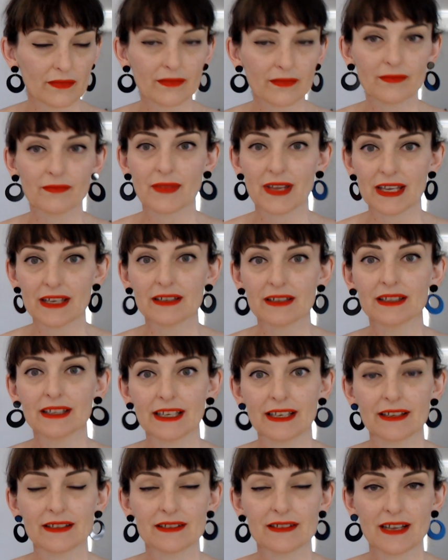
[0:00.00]

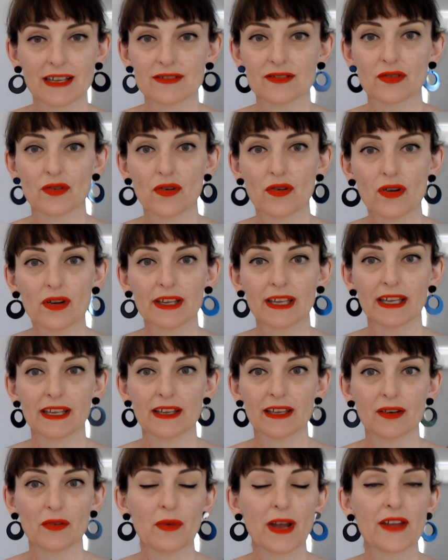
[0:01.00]
mingling and talking
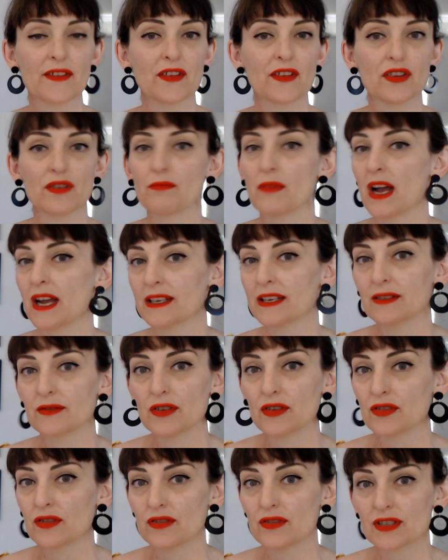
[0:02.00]
in a way that you
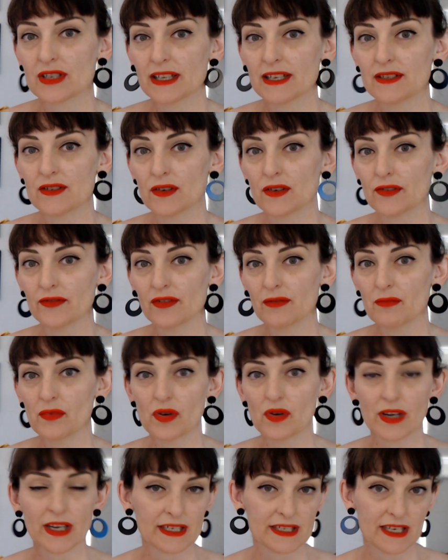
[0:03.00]
mightn't usually do for
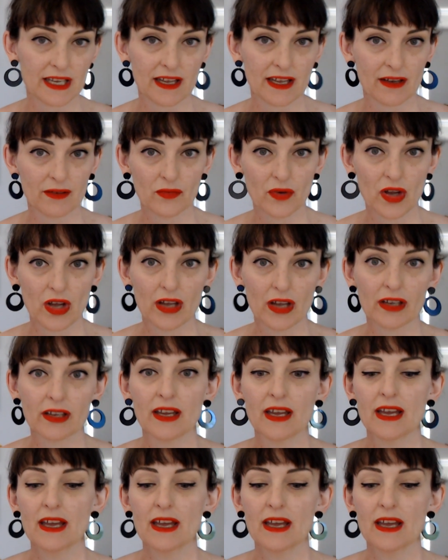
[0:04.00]
morning tea at work.